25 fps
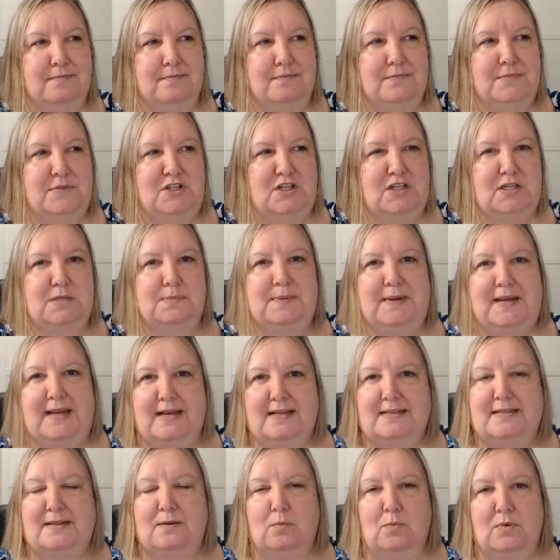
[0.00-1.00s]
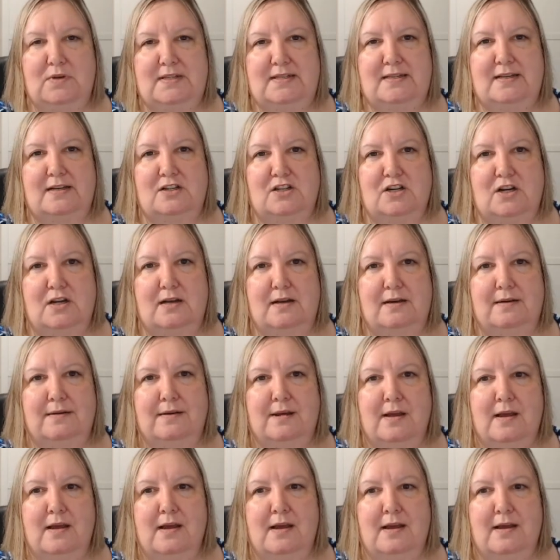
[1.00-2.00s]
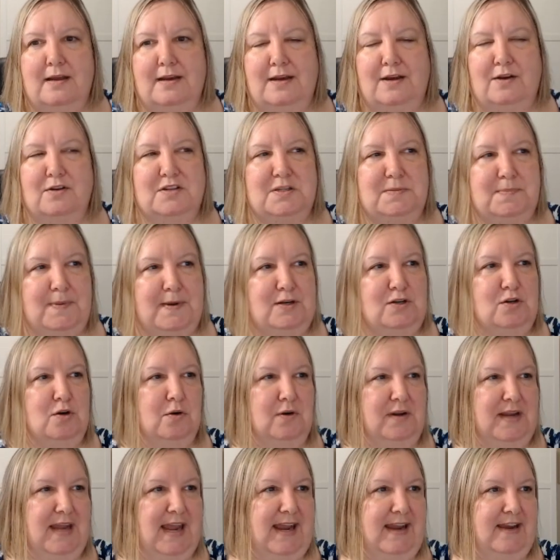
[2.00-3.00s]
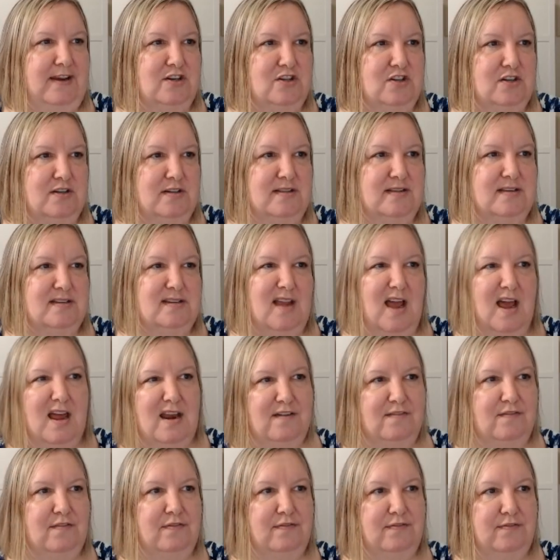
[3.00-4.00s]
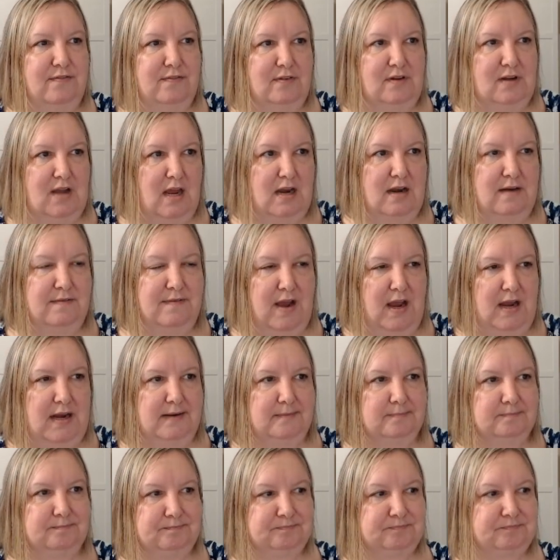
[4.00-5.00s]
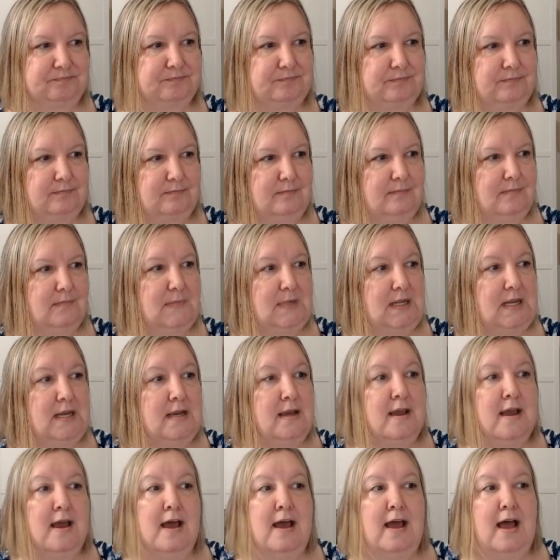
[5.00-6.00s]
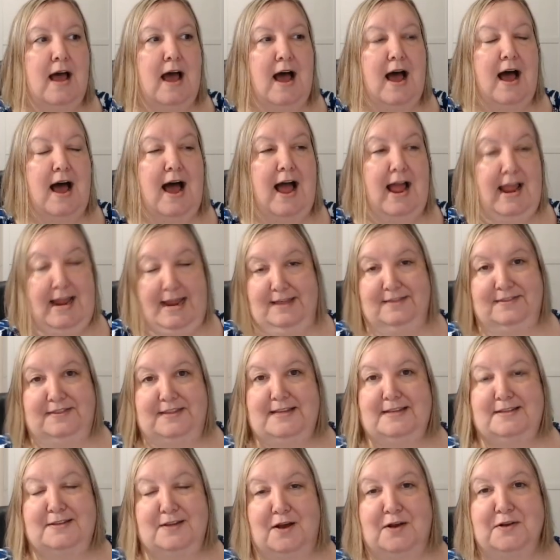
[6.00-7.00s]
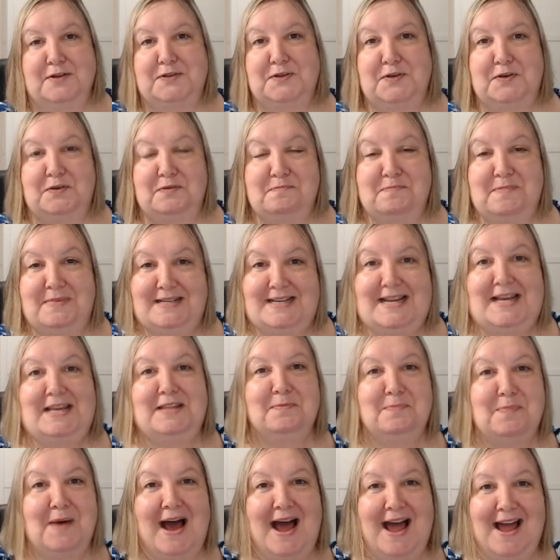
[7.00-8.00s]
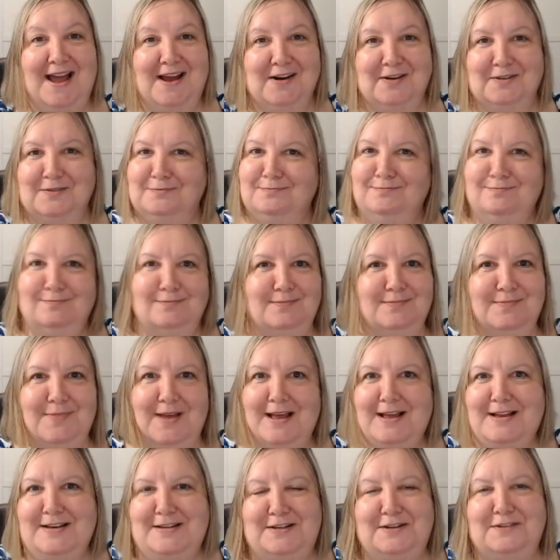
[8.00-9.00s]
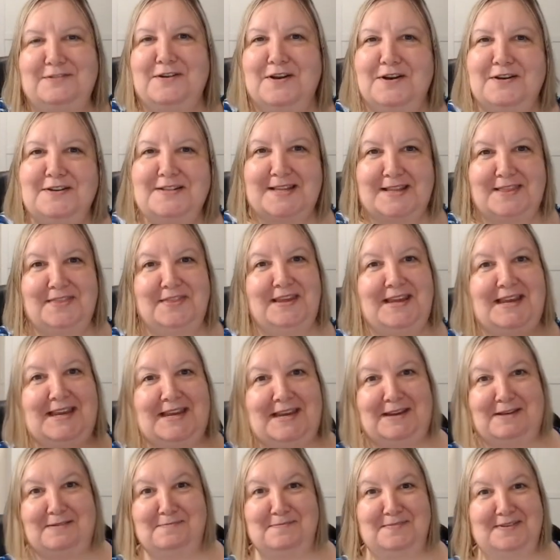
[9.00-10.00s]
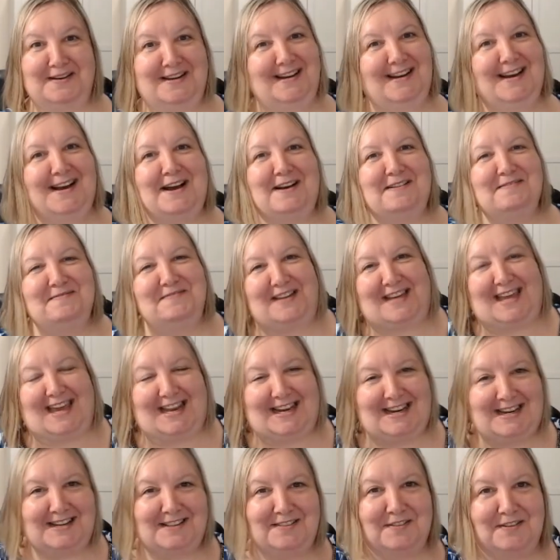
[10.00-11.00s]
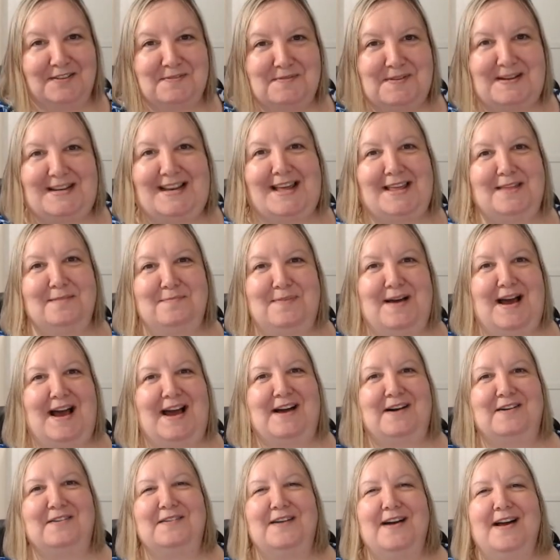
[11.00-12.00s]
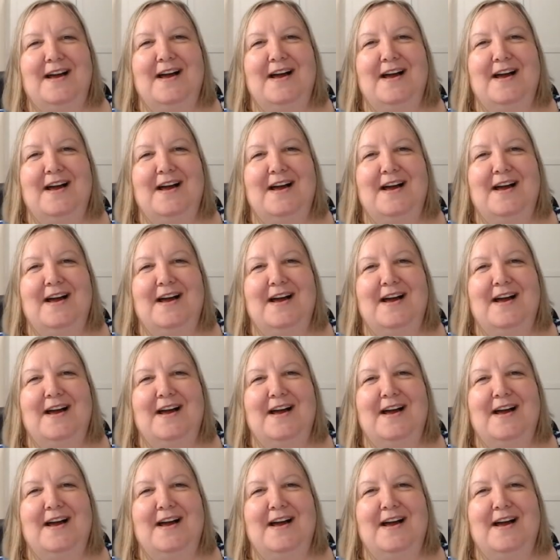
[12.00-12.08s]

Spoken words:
just because it was such a, special occasions kind of item. I had this also in my death pile. Do you notice the theme? I'm getting through my death pile.